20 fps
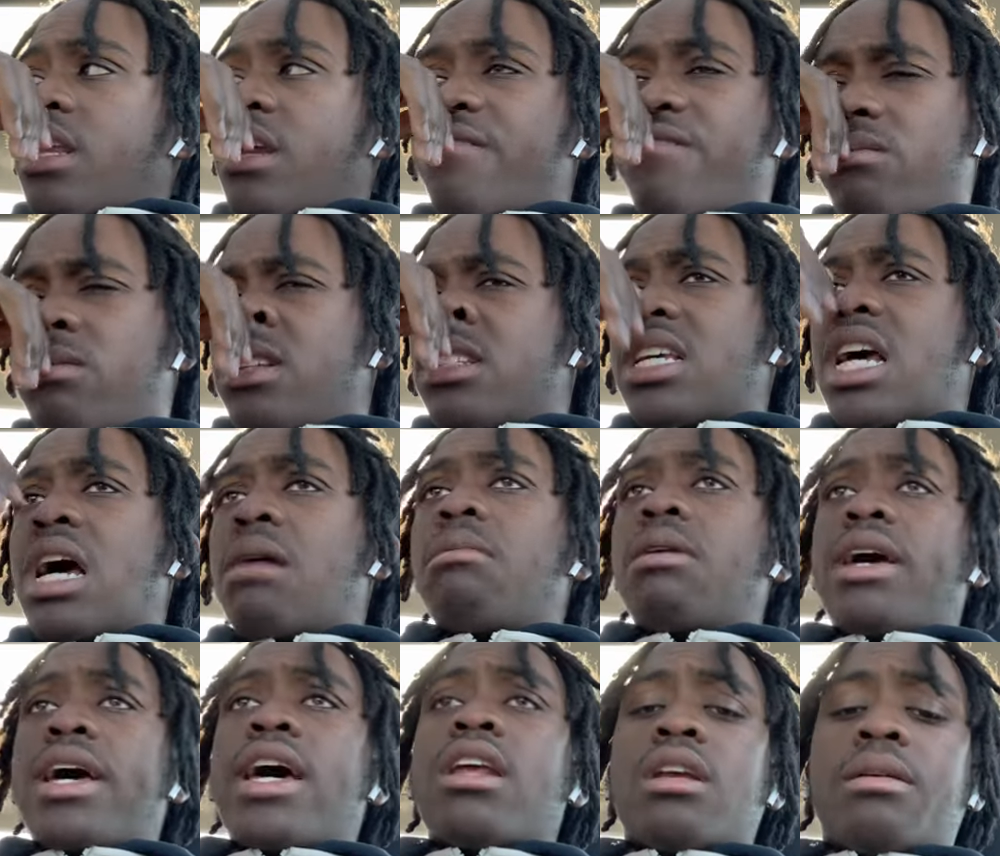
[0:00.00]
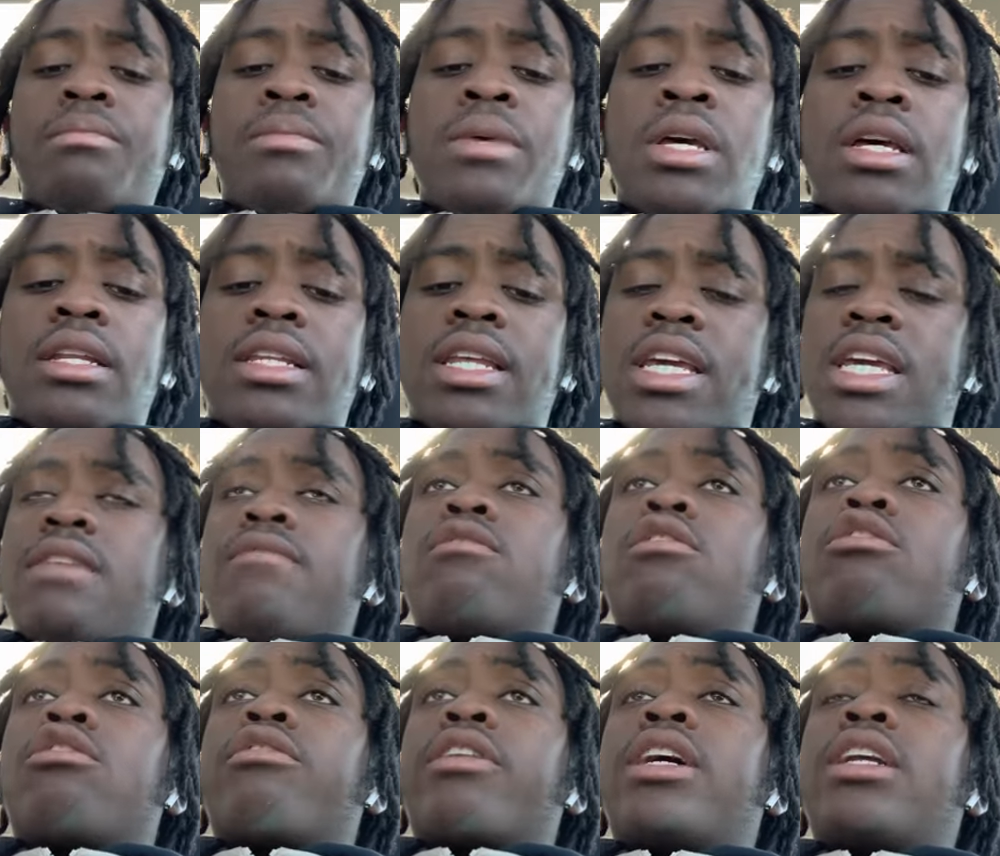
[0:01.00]
From the time of Adam, the
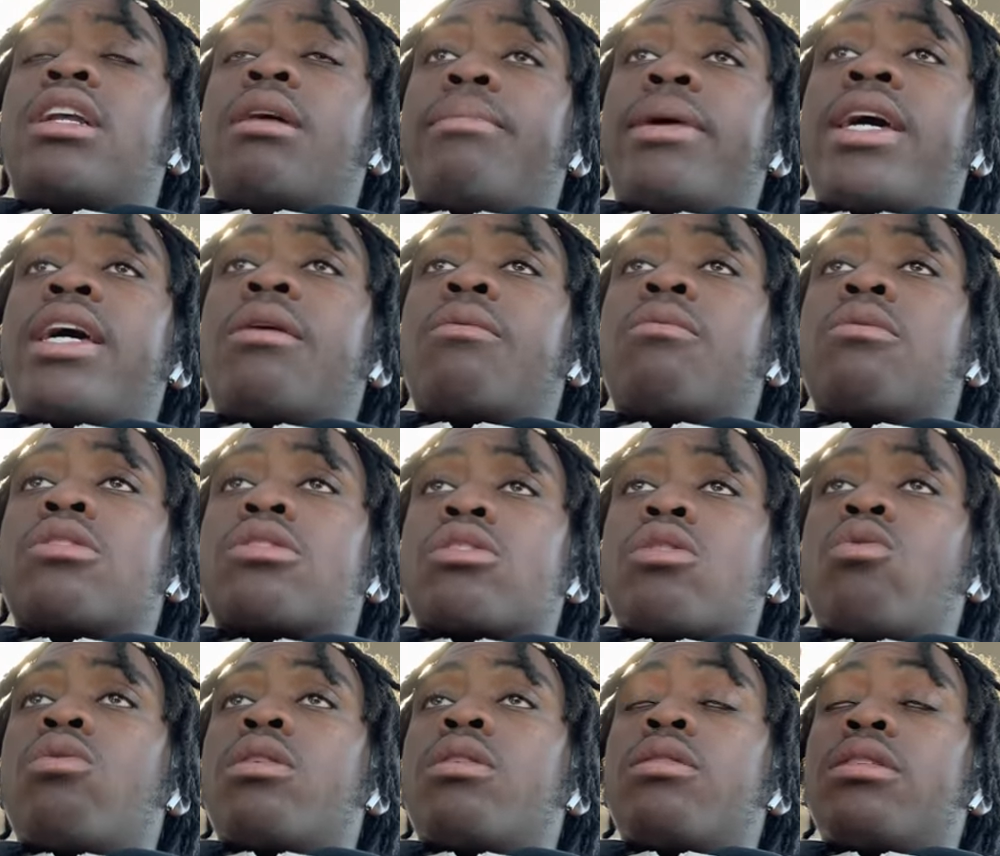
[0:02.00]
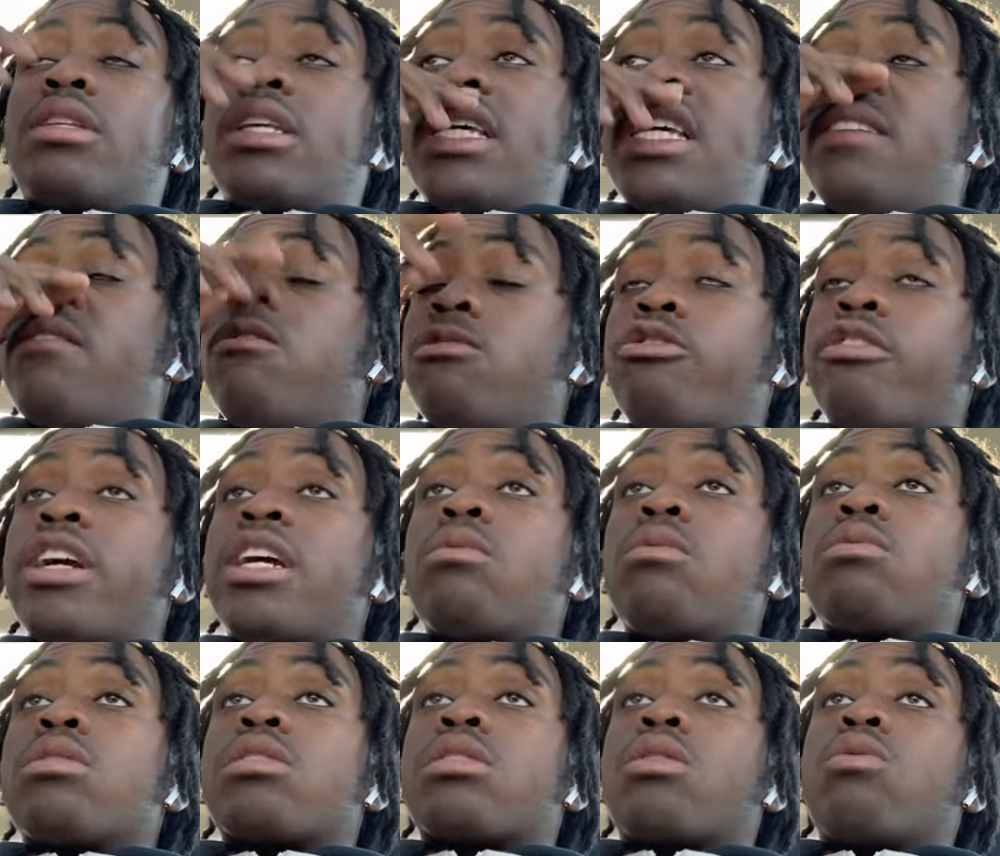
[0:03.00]
evil grain of man was sold. The evil grain
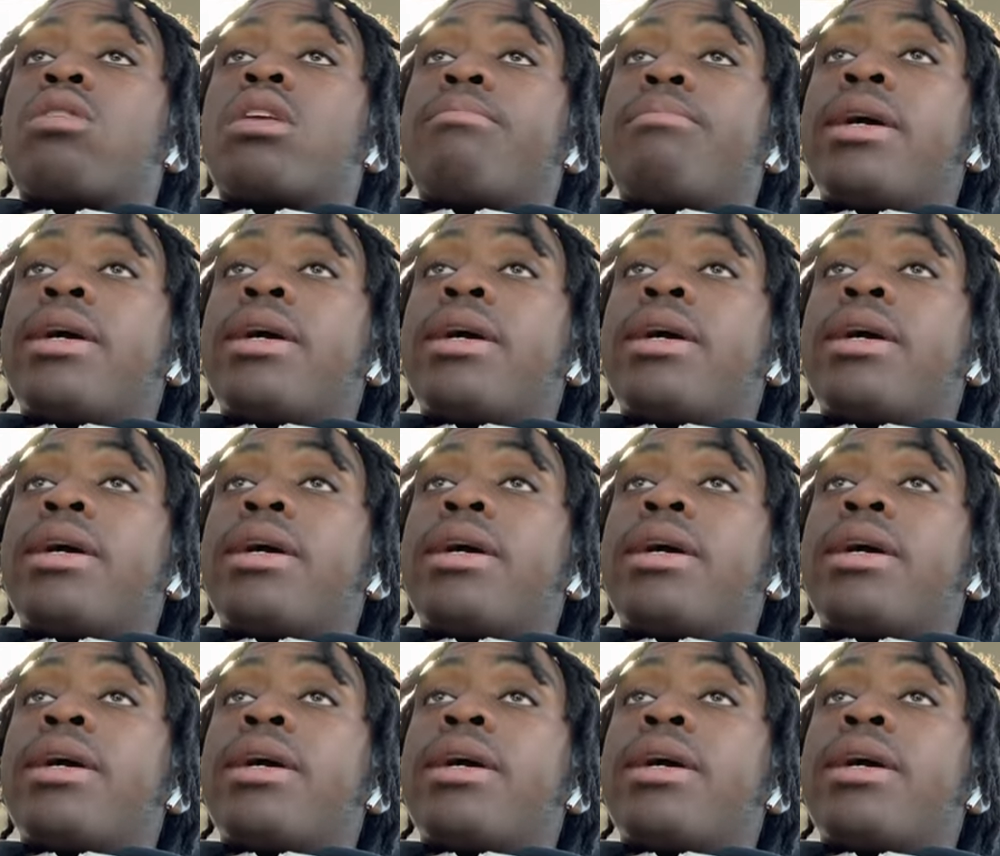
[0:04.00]
was sold in